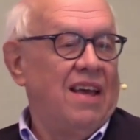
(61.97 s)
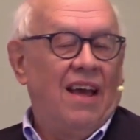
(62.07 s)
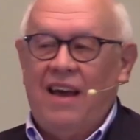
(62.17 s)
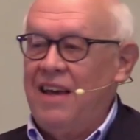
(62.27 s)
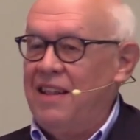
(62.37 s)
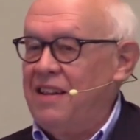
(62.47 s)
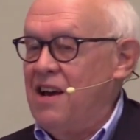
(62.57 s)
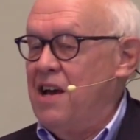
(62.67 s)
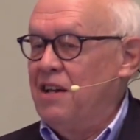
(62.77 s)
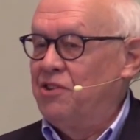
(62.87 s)
And
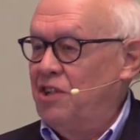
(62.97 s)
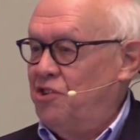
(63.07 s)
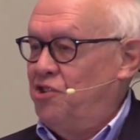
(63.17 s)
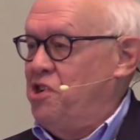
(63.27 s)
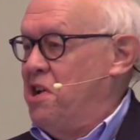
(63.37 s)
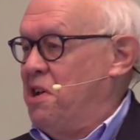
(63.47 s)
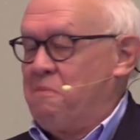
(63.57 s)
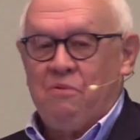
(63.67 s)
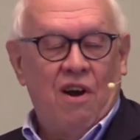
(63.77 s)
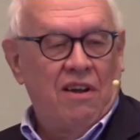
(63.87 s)
Diana said she had
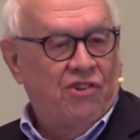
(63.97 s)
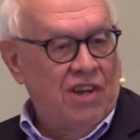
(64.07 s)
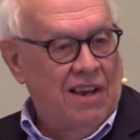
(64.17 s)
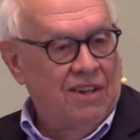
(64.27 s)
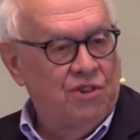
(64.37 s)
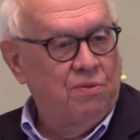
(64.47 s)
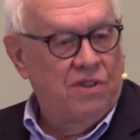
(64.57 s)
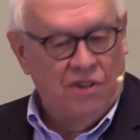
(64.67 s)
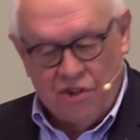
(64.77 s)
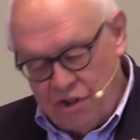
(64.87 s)
a challenge with
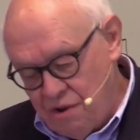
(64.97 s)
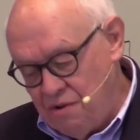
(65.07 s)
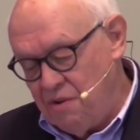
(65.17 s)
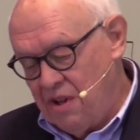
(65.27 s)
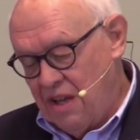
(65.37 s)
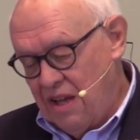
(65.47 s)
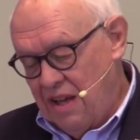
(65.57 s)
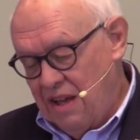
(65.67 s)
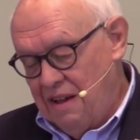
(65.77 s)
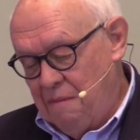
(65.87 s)
it too.
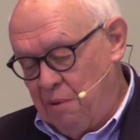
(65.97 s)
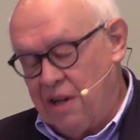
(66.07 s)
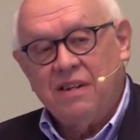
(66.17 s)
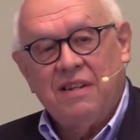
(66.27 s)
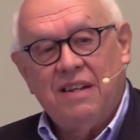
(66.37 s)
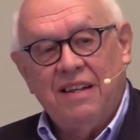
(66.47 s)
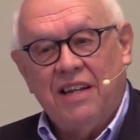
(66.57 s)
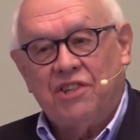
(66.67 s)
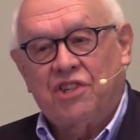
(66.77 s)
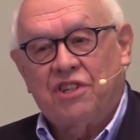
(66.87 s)
But
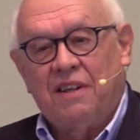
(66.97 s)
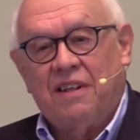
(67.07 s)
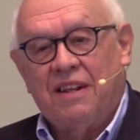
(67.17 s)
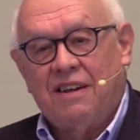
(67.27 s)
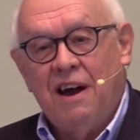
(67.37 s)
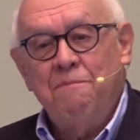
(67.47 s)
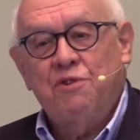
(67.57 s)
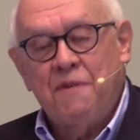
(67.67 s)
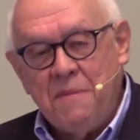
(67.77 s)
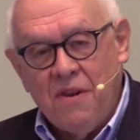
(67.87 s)
it comes
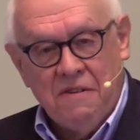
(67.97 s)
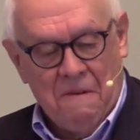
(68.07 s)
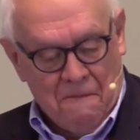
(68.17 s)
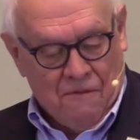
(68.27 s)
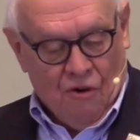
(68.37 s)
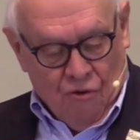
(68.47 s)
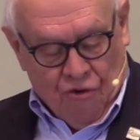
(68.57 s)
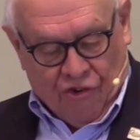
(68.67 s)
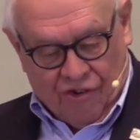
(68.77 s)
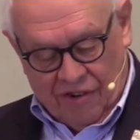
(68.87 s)
from a little
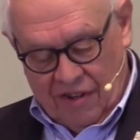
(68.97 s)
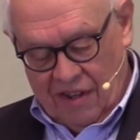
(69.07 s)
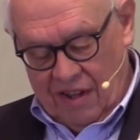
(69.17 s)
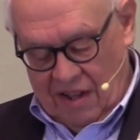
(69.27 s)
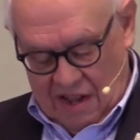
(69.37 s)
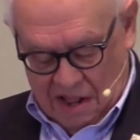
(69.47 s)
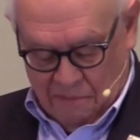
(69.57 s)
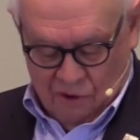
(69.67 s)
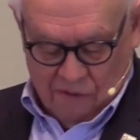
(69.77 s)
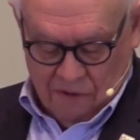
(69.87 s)
verse in the
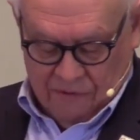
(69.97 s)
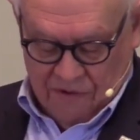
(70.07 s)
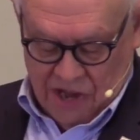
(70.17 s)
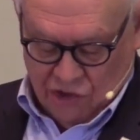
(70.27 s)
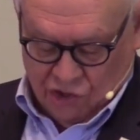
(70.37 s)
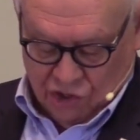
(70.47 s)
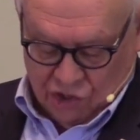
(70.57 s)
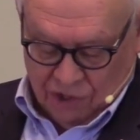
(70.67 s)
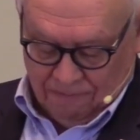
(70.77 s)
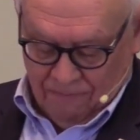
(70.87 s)
book of
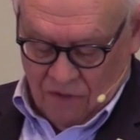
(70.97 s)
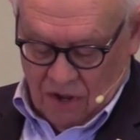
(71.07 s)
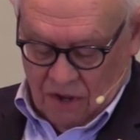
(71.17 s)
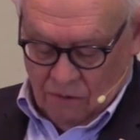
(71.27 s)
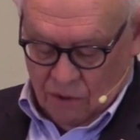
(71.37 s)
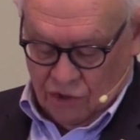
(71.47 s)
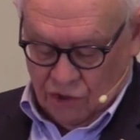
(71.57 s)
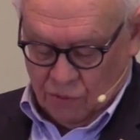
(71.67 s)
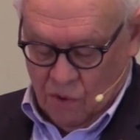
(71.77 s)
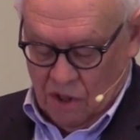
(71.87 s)
Ephesians, which
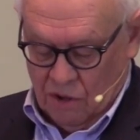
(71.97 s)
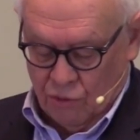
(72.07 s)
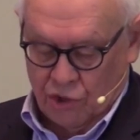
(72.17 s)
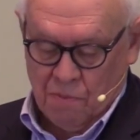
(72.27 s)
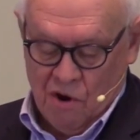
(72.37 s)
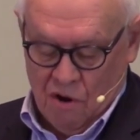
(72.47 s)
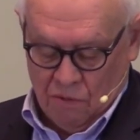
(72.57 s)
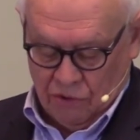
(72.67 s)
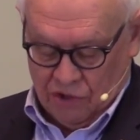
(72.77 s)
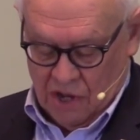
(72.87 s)
is one of those small
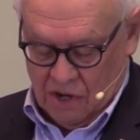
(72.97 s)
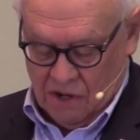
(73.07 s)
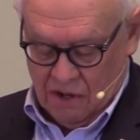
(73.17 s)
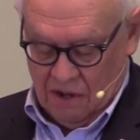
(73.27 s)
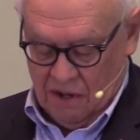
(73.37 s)
ones in